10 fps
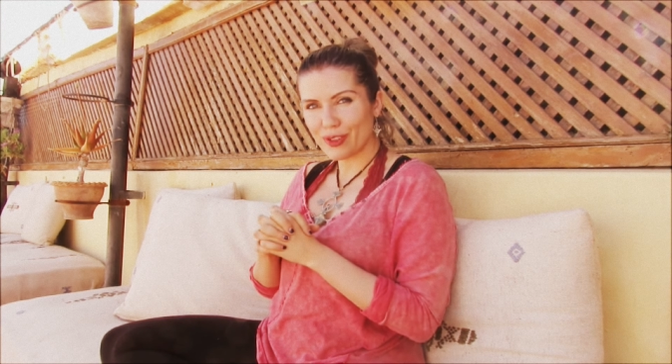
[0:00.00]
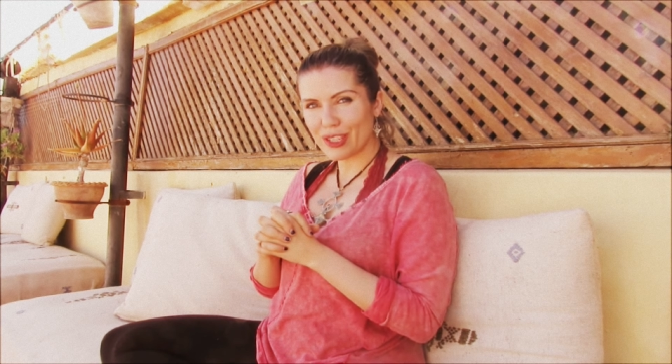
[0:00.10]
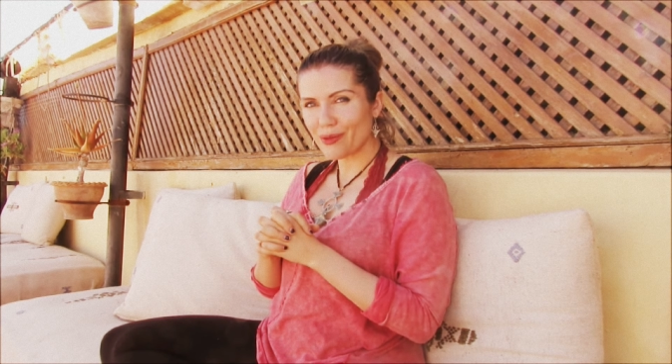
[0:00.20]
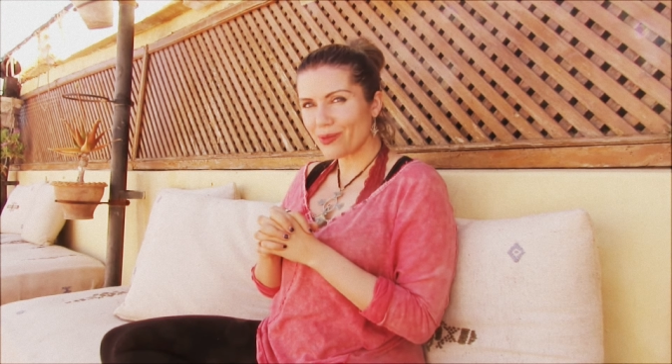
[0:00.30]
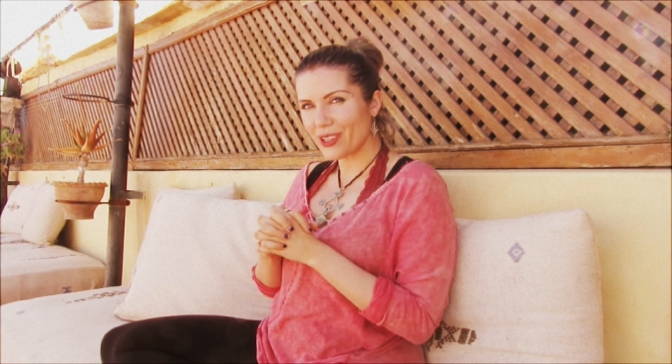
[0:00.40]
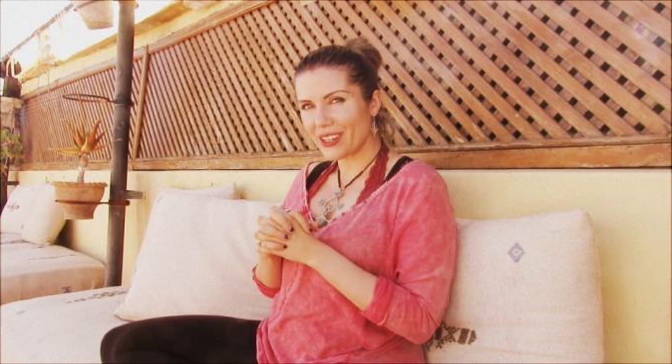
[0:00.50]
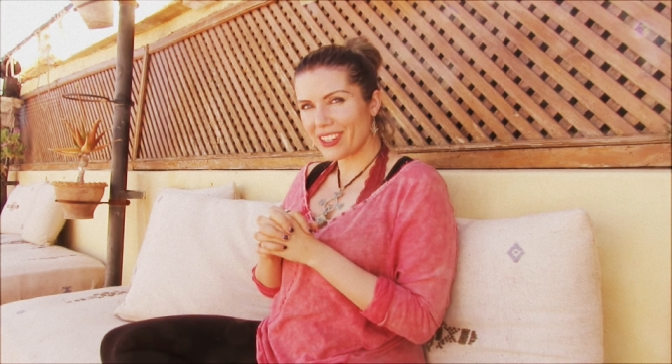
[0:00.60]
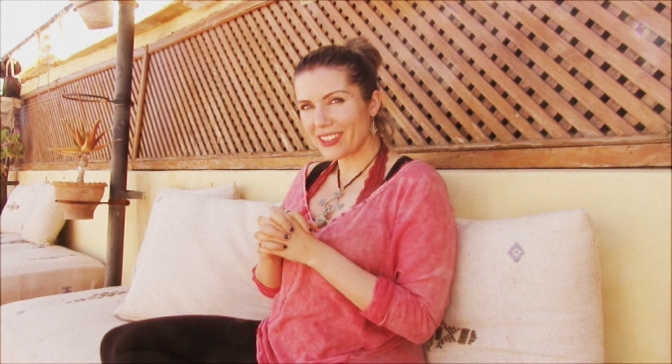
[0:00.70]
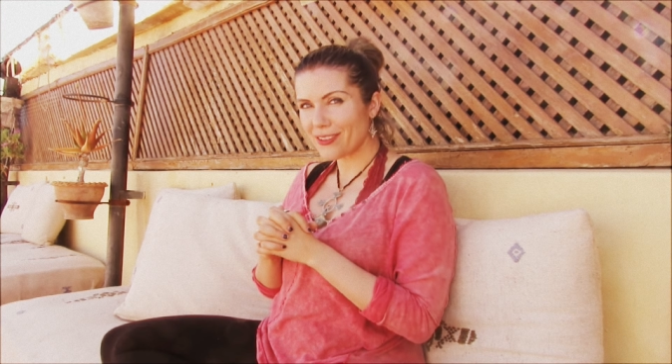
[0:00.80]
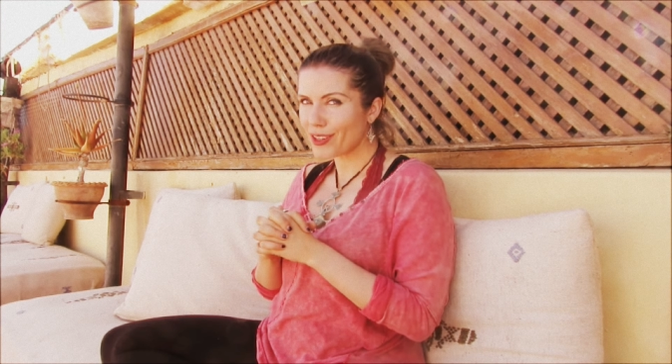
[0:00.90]

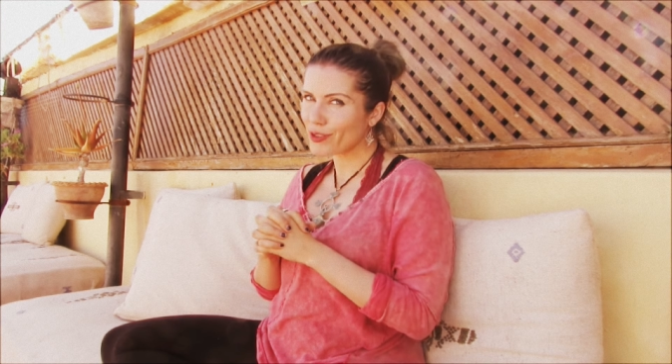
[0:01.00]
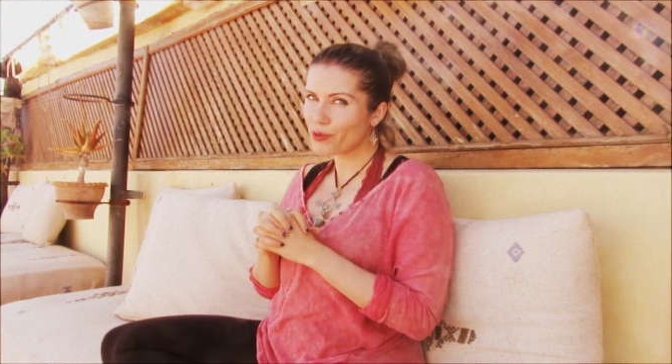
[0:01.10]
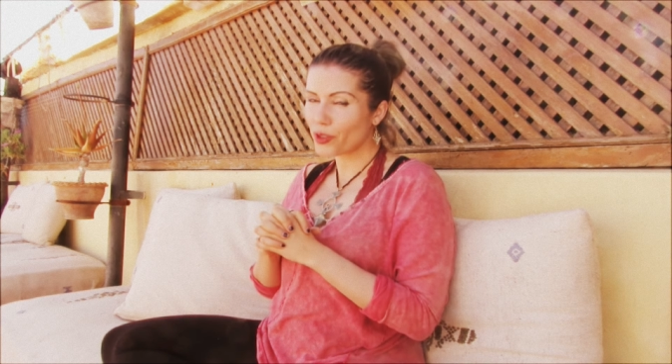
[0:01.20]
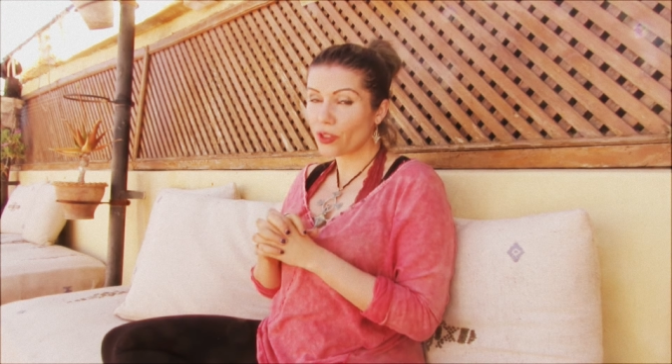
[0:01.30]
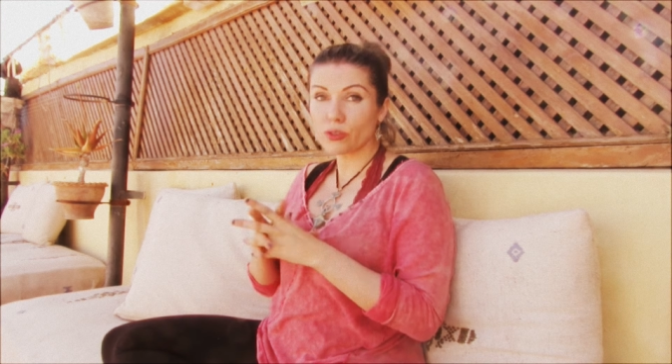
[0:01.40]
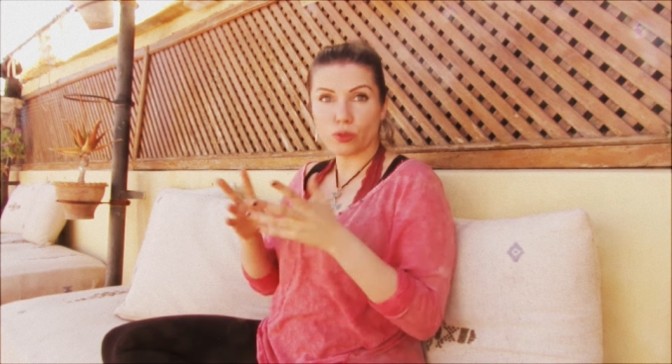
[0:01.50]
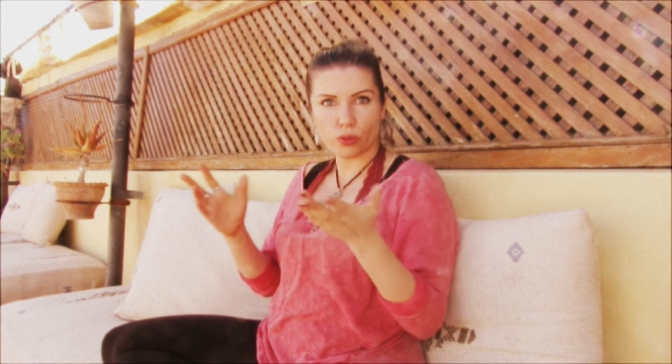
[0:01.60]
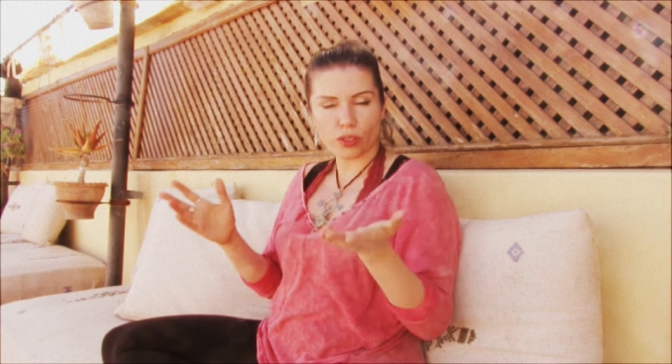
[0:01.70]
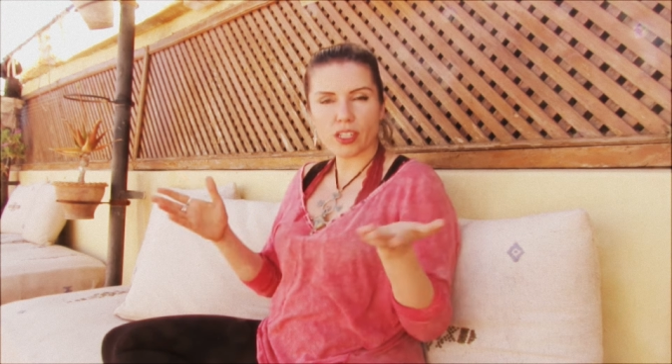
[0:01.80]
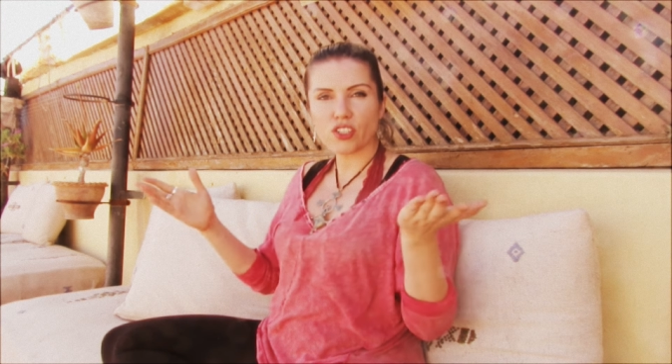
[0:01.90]
somewhere around the world
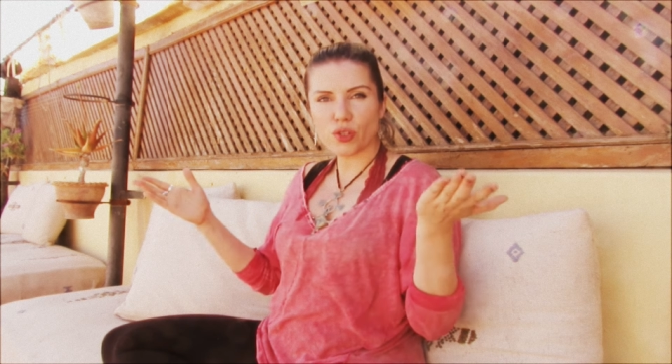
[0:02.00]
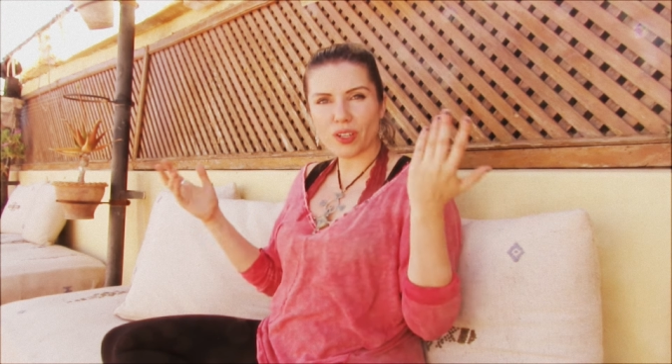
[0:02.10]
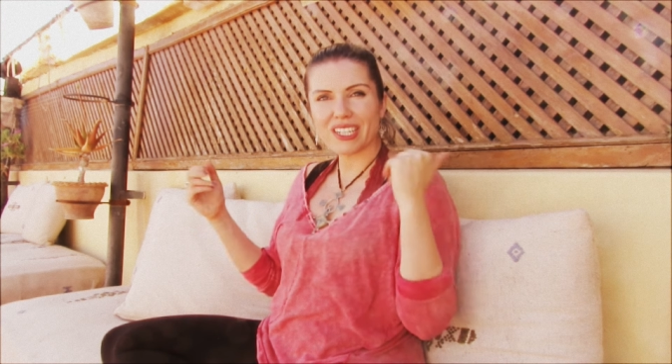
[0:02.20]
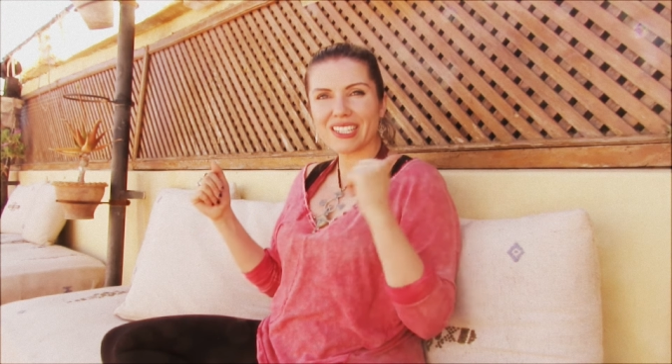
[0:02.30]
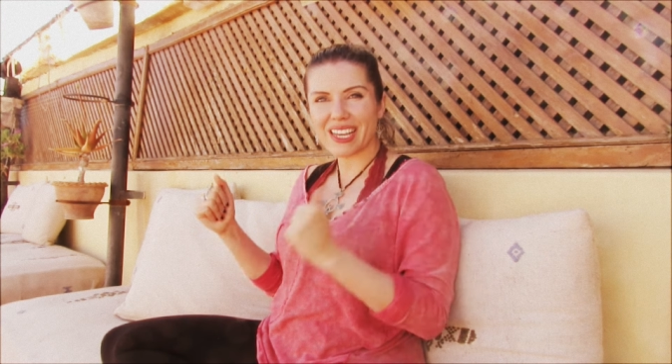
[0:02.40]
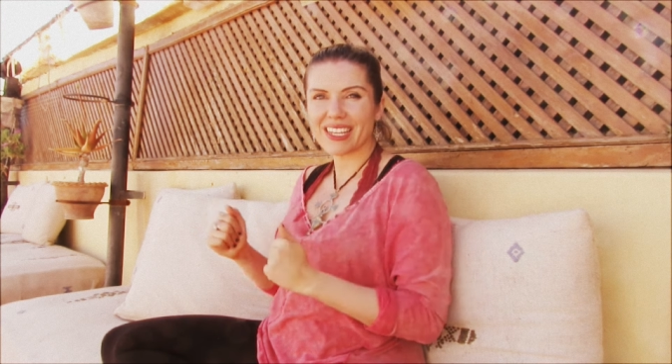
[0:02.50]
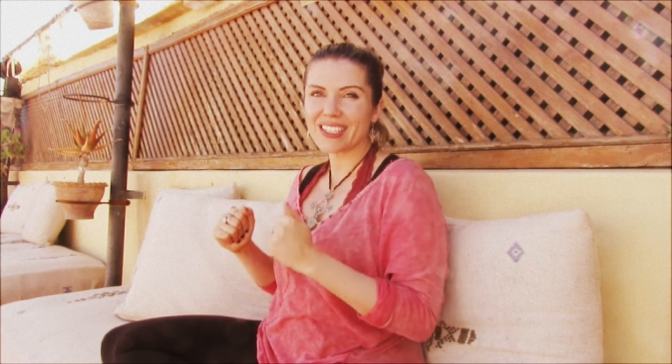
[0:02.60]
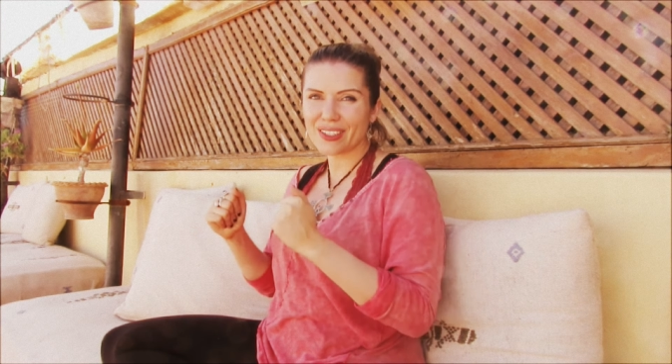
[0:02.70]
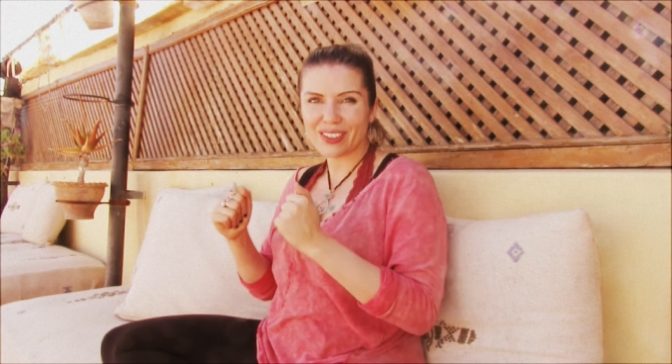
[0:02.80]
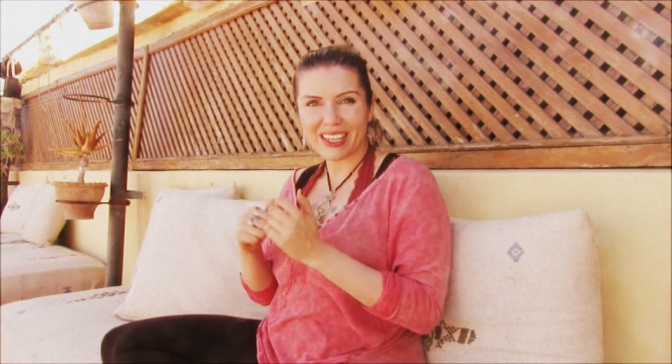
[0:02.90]
or at Joana
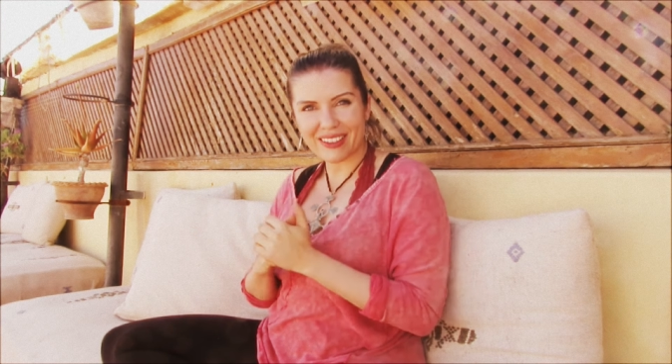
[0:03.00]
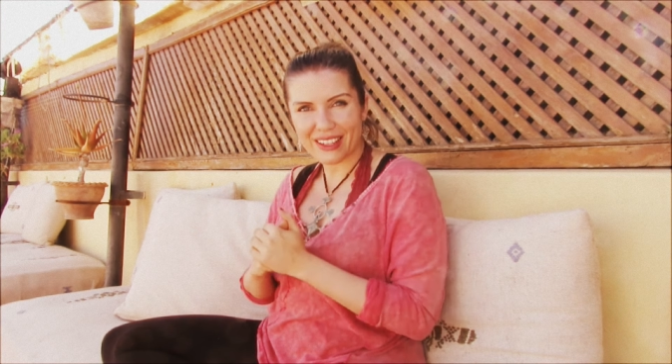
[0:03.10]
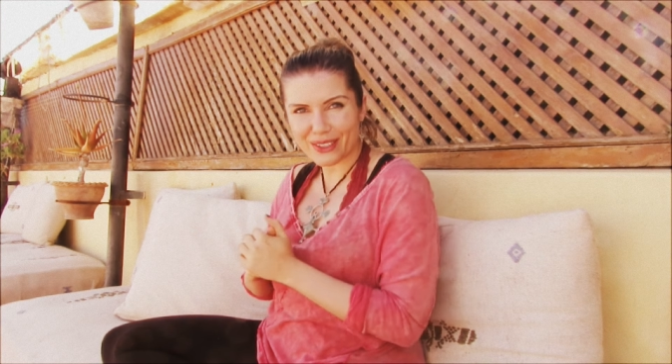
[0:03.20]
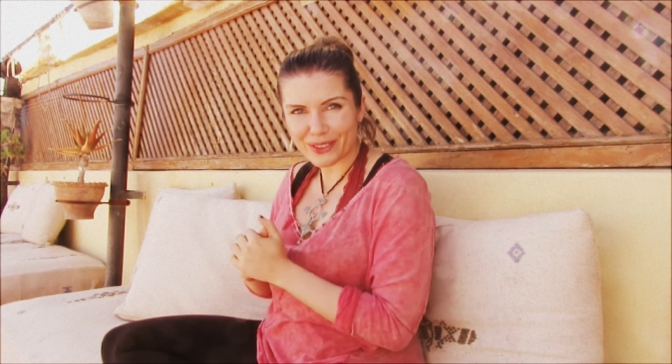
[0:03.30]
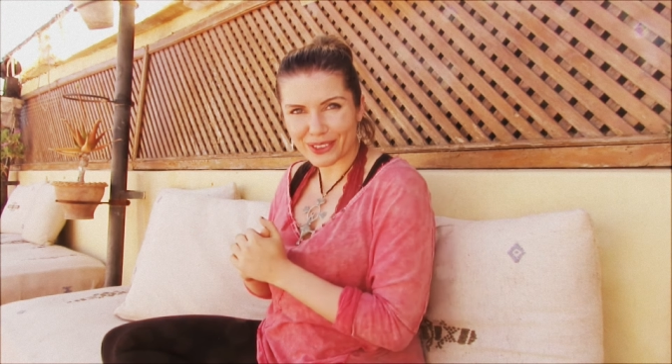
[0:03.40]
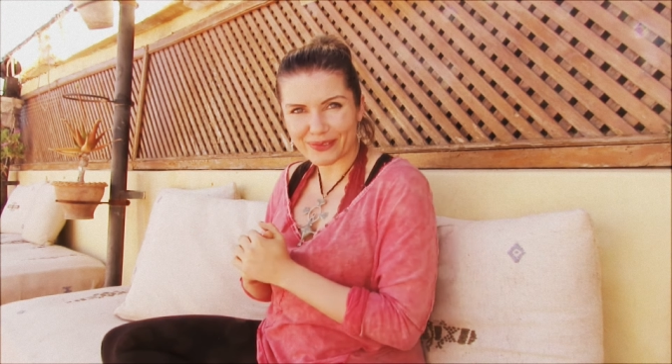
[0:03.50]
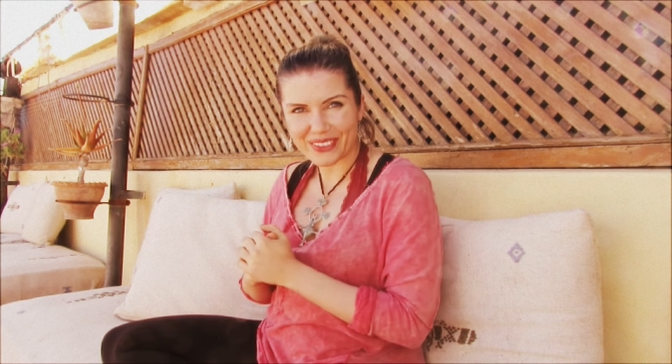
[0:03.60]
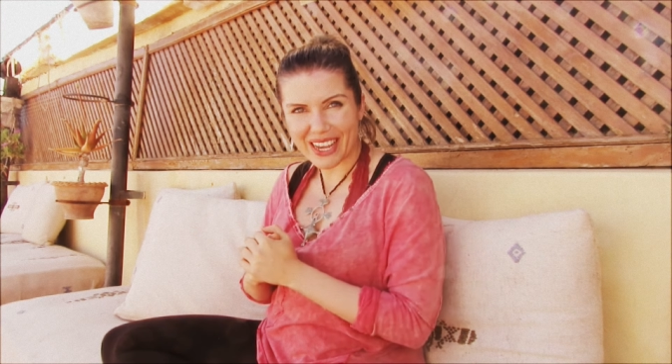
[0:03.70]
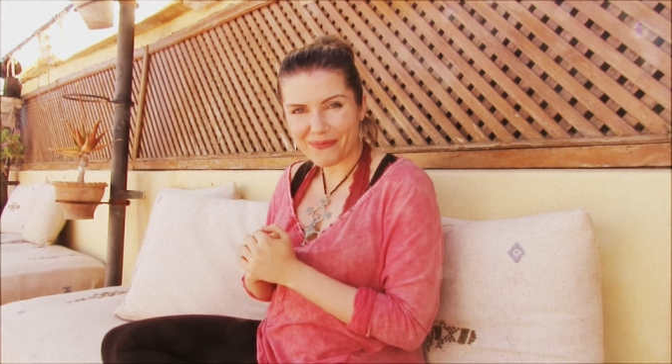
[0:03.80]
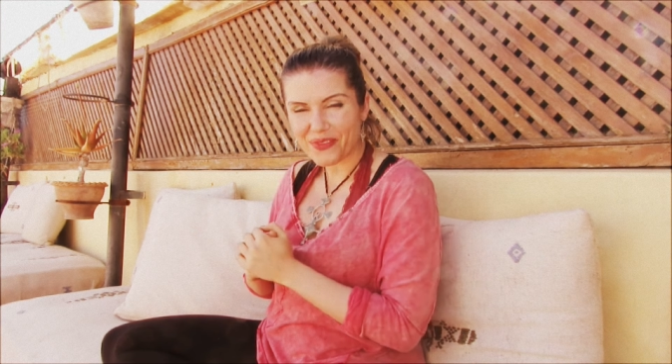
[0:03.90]
Saahirah's online dance school.
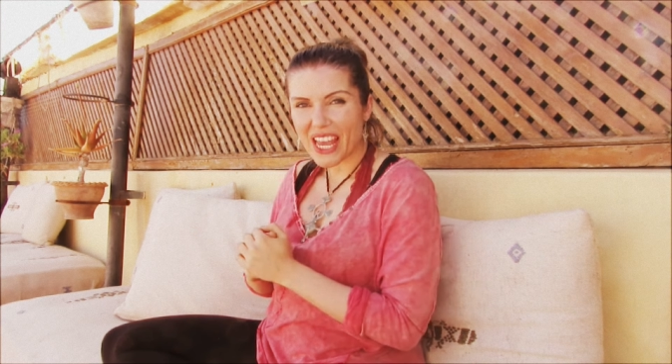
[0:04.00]
Yep.